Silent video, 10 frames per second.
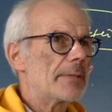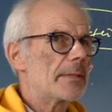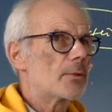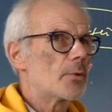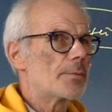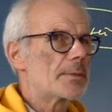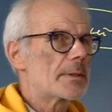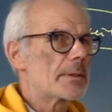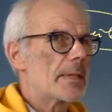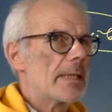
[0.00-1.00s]
be
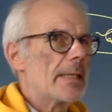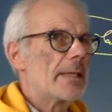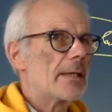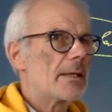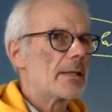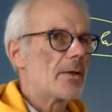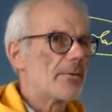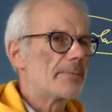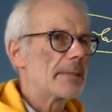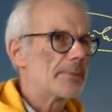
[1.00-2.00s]
groups uh,
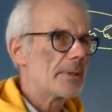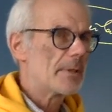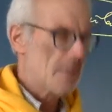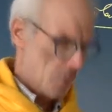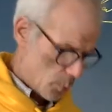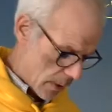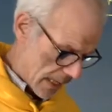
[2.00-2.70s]
of people who